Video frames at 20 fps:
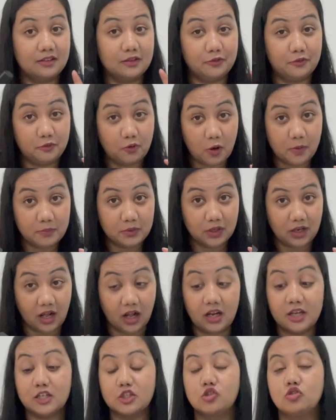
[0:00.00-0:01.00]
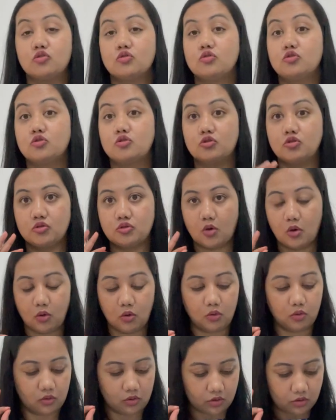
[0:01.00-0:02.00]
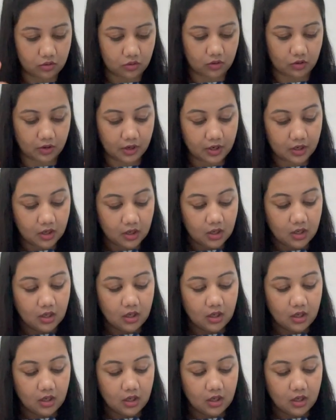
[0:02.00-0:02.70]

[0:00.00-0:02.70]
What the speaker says: the formula is so good.